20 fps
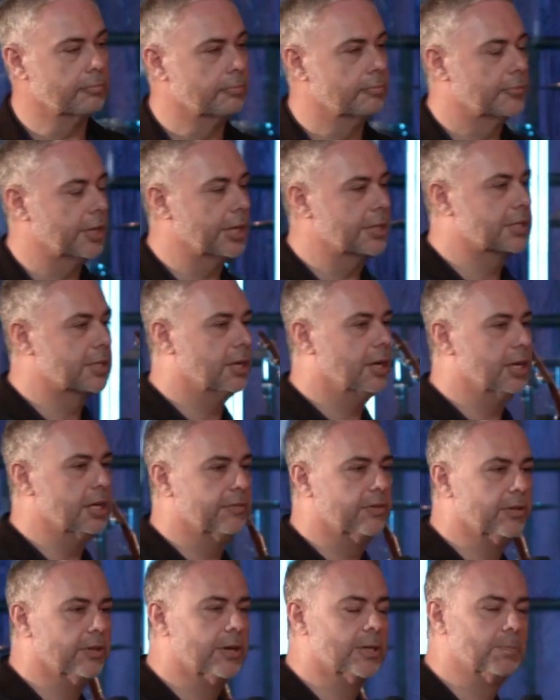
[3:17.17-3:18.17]
That's kind of a
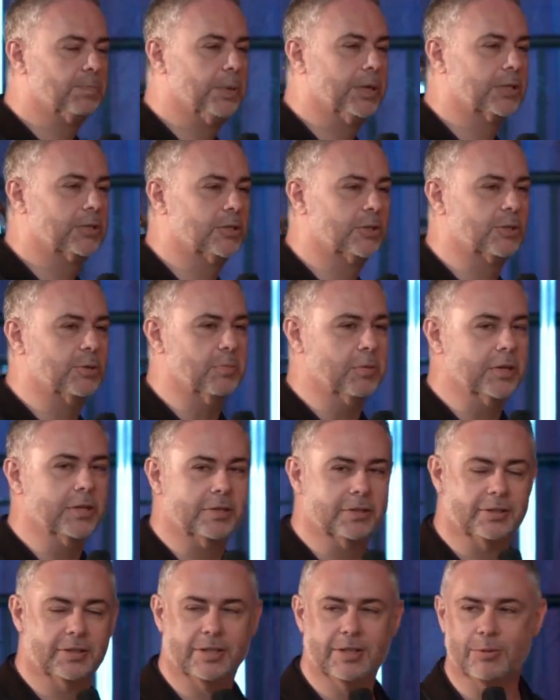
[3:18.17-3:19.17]
nice picture to me
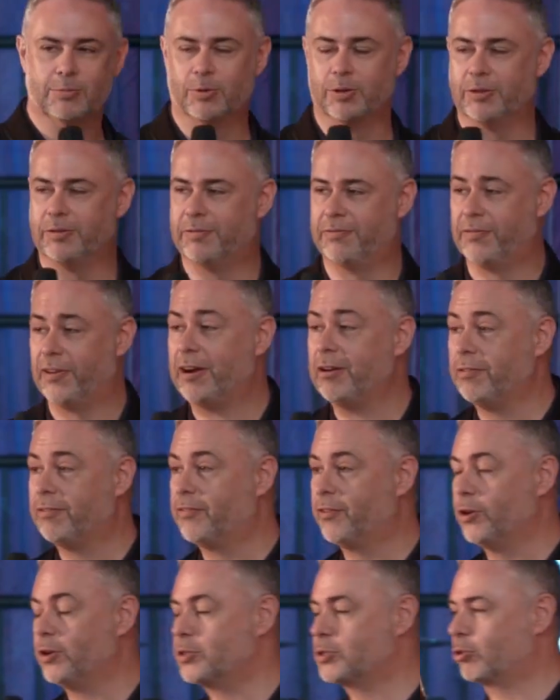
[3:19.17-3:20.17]
one of the very
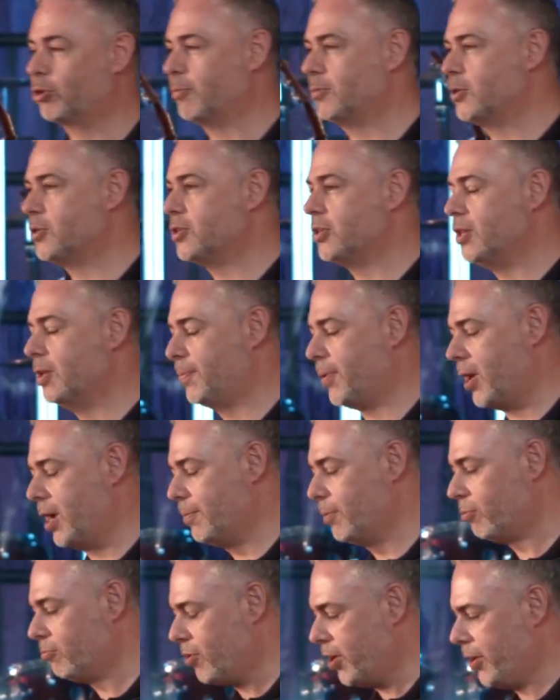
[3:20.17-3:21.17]
first scriptures in the
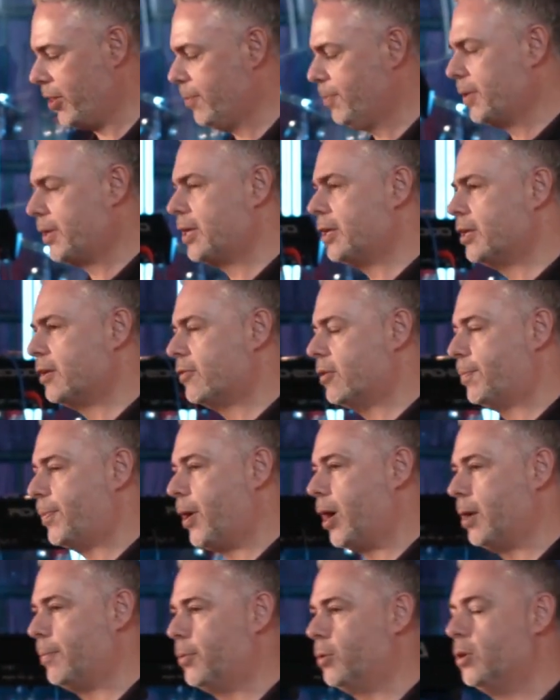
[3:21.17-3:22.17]
Bible. Right at the beginning of the
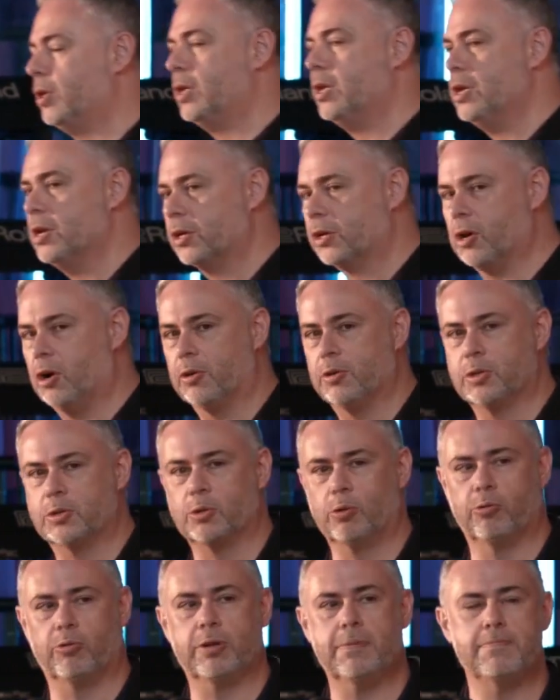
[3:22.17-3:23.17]
Bible, God has
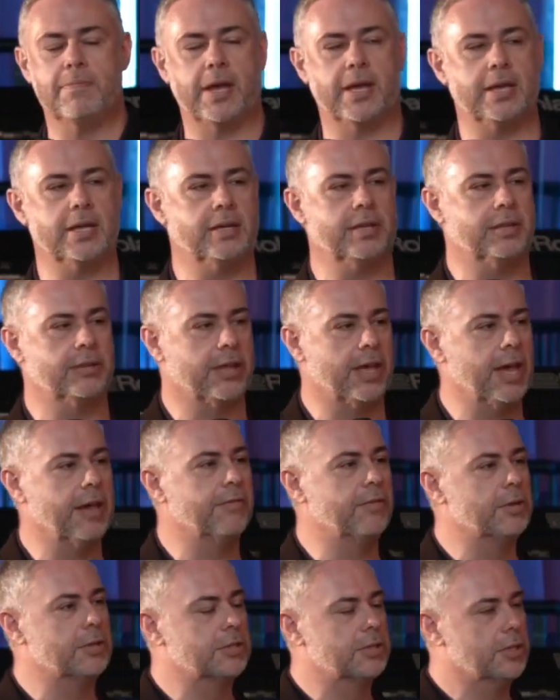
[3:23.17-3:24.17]
already made the
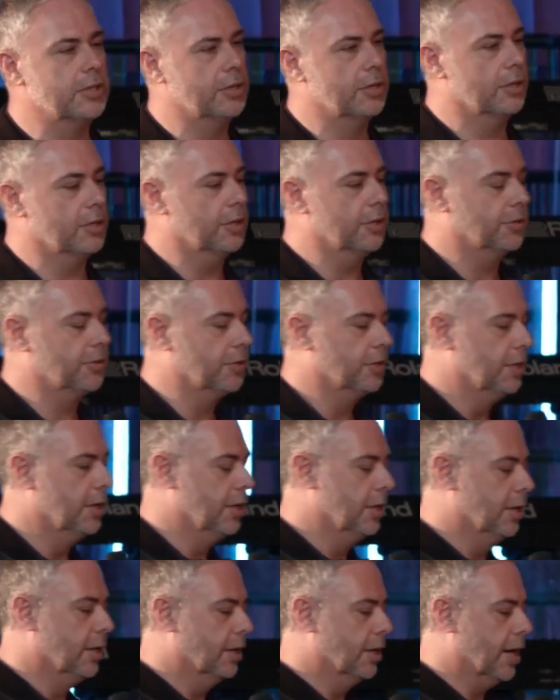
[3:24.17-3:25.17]
heavens and the earth.
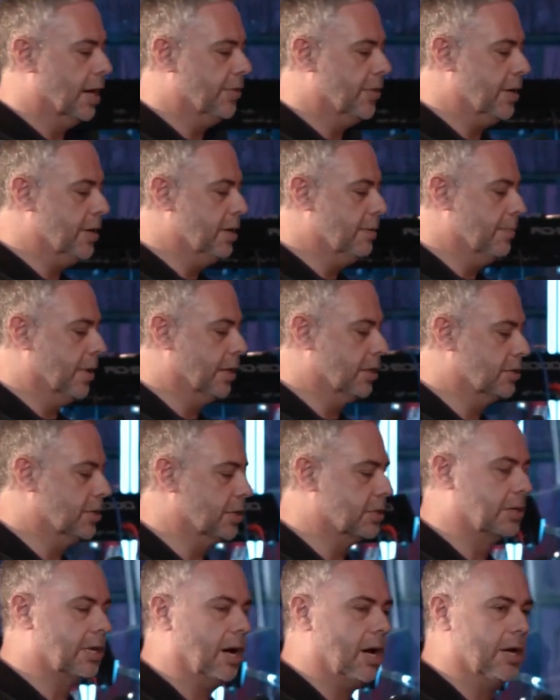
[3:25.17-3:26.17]
And then he makes this
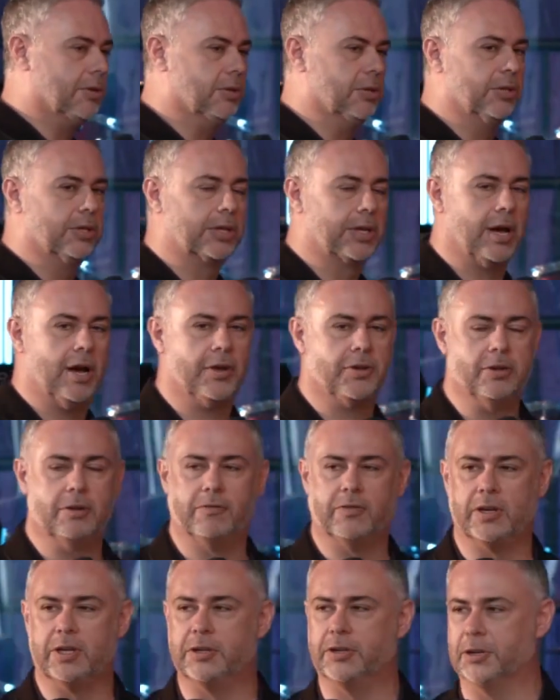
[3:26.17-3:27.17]
garden, the Garden of
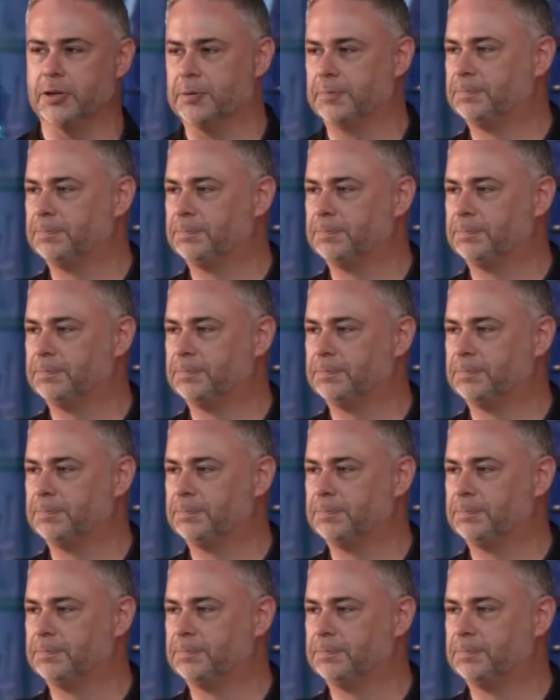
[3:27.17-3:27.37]
Eden.